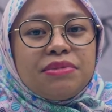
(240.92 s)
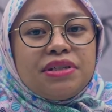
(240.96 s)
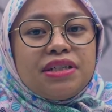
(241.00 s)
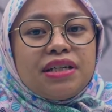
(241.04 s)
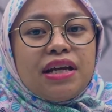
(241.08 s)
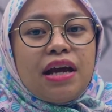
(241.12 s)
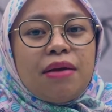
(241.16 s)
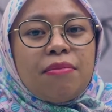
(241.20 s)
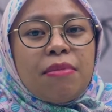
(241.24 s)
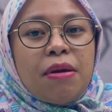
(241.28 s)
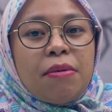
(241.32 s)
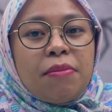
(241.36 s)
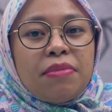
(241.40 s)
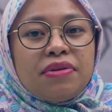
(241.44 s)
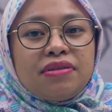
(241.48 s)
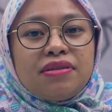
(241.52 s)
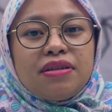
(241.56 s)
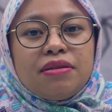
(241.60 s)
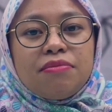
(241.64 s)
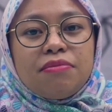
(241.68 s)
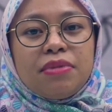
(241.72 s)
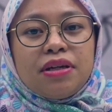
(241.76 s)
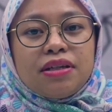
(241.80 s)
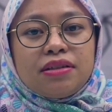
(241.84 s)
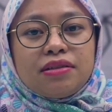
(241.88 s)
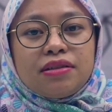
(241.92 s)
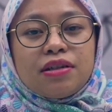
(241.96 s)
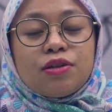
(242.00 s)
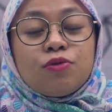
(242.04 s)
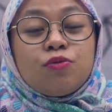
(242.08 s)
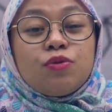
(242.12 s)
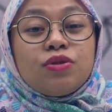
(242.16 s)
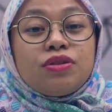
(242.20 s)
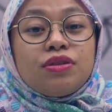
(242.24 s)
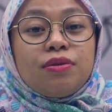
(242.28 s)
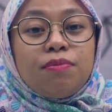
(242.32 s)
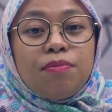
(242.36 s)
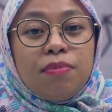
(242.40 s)
GMM estimator
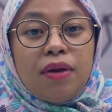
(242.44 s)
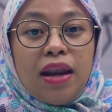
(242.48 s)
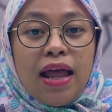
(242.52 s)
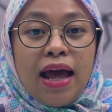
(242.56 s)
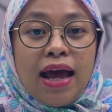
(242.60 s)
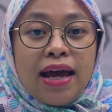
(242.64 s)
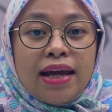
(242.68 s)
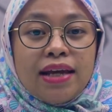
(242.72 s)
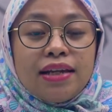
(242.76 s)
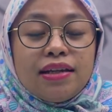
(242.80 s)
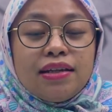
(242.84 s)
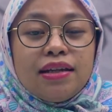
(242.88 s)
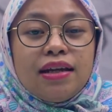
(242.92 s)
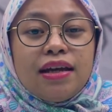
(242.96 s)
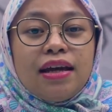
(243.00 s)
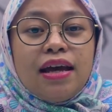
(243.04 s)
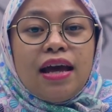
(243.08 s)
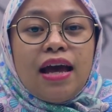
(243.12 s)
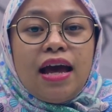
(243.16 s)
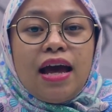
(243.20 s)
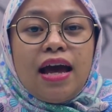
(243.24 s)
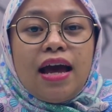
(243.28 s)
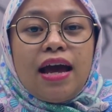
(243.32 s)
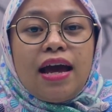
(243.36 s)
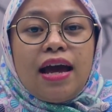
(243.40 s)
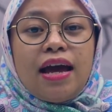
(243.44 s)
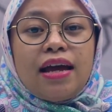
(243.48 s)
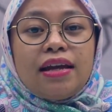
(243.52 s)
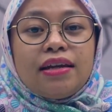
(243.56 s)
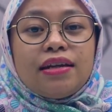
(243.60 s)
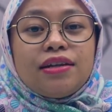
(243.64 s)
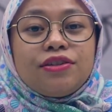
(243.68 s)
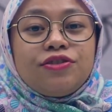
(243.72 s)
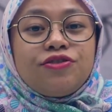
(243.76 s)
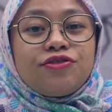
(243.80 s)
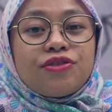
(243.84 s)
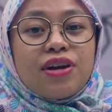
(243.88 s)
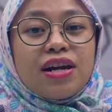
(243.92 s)
was applied and
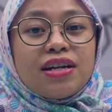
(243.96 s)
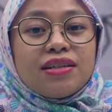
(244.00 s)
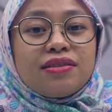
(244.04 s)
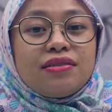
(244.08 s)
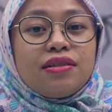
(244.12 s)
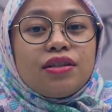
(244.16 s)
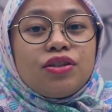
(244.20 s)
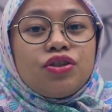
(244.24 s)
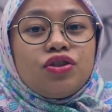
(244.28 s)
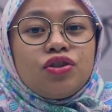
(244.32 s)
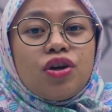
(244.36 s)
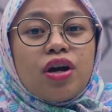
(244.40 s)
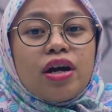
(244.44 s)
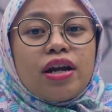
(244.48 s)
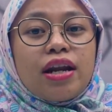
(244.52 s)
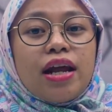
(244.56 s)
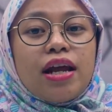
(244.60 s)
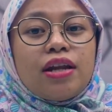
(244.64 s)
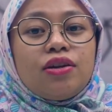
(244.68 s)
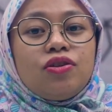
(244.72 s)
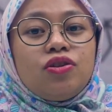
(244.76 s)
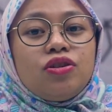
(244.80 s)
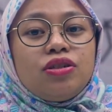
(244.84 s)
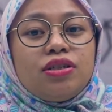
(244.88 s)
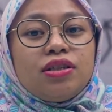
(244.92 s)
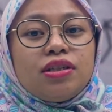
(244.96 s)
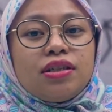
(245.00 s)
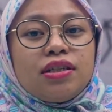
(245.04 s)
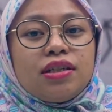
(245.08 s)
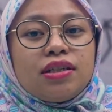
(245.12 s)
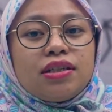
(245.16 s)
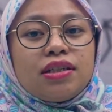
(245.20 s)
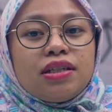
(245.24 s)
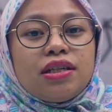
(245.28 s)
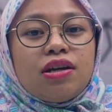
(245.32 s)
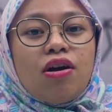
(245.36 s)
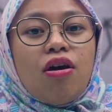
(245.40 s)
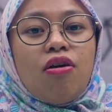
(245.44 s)
addressed the joint
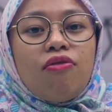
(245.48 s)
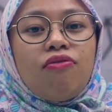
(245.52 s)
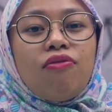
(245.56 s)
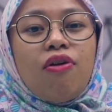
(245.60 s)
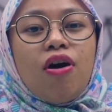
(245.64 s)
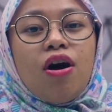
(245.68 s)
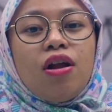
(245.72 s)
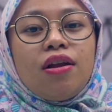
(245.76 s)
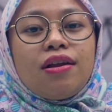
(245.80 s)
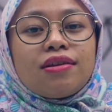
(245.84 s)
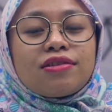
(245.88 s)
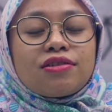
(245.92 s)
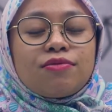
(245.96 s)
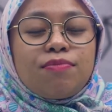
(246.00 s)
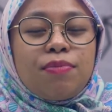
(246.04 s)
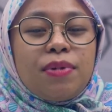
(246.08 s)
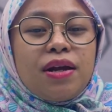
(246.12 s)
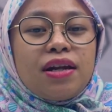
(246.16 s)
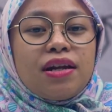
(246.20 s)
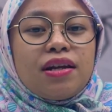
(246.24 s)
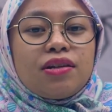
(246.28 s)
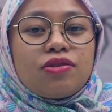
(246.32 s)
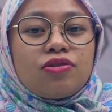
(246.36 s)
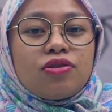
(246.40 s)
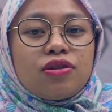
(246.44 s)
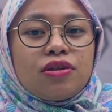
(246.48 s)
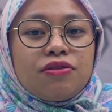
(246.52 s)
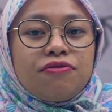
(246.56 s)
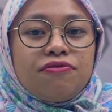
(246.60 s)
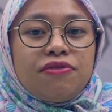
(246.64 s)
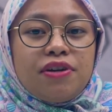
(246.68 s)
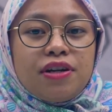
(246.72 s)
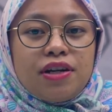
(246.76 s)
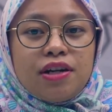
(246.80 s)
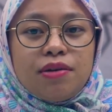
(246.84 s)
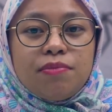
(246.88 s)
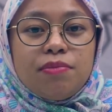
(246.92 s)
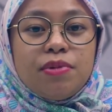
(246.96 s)
endogeneity of all explanatory
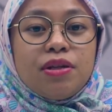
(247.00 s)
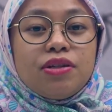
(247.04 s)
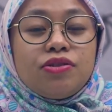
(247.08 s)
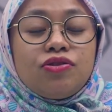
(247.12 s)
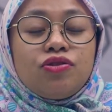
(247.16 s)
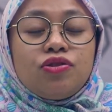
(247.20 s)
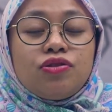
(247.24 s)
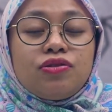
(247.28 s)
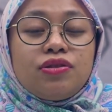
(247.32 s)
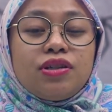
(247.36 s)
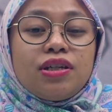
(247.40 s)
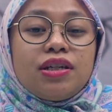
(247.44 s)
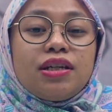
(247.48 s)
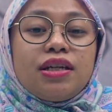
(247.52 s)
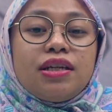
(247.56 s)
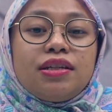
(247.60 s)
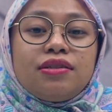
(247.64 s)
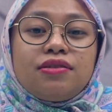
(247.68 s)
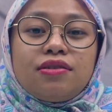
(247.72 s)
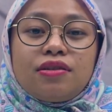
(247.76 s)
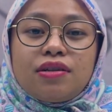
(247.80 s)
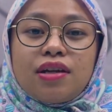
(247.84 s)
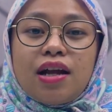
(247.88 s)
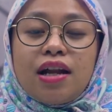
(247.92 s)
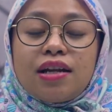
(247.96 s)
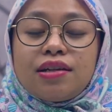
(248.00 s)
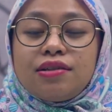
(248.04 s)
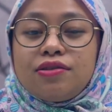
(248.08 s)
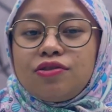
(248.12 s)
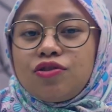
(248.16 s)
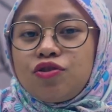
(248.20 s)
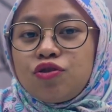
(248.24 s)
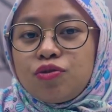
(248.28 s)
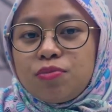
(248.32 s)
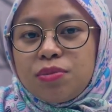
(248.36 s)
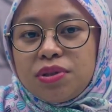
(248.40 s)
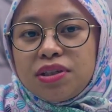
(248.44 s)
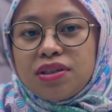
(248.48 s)
variables using internal
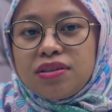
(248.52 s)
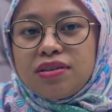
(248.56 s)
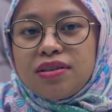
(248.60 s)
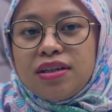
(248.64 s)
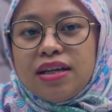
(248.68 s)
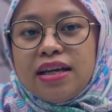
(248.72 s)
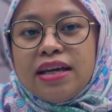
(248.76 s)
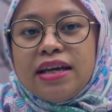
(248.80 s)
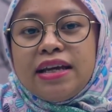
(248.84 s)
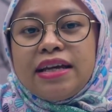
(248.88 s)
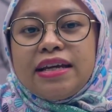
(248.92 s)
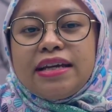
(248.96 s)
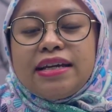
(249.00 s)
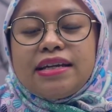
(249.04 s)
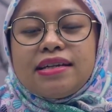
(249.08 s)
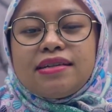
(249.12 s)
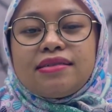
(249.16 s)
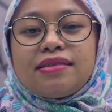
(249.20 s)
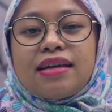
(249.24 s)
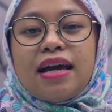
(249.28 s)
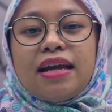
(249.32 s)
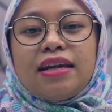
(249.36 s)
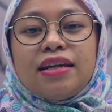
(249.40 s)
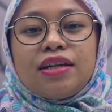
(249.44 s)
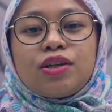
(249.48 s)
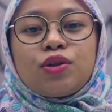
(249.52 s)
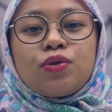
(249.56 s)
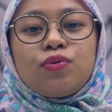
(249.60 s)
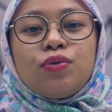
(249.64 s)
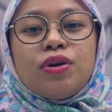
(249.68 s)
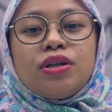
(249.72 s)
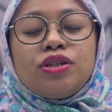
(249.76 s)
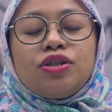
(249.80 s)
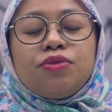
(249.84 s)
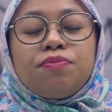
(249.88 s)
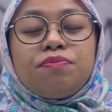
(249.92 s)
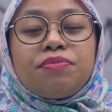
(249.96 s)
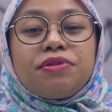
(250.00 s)
instruments. It is
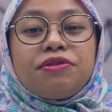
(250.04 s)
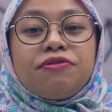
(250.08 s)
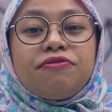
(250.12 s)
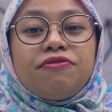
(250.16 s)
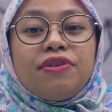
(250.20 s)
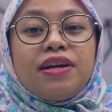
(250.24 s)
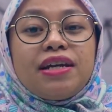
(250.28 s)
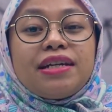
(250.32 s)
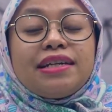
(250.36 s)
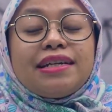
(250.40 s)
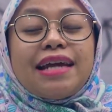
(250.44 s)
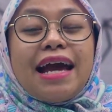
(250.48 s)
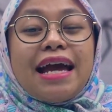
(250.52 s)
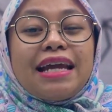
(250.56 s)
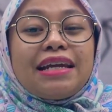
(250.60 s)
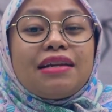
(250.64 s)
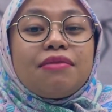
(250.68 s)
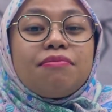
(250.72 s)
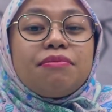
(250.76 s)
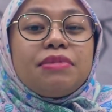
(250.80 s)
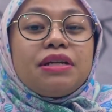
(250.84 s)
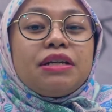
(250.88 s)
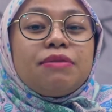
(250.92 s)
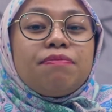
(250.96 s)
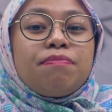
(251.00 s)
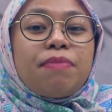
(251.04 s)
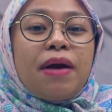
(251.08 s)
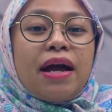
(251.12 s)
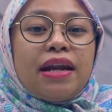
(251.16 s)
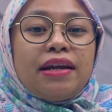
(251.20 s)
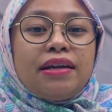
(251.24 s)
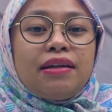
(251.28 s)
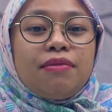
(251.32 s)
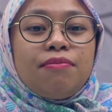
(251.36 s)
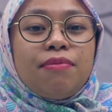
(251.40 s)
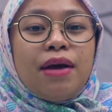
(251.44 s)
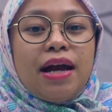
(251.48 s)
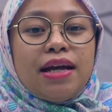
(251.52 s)
adequate to prevent dynamic
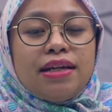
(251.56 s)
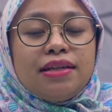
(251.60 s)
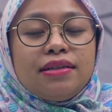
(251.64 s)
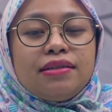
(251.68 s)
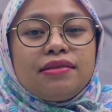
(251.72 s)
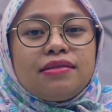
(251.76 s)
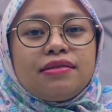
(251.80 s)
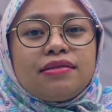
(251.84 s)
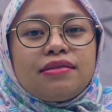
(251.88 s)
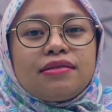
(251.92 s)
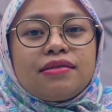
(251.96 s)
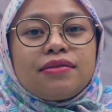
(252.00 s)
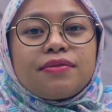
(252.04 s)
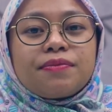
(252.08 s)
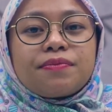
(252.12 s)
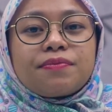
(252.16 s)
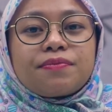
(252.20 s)
panel bias.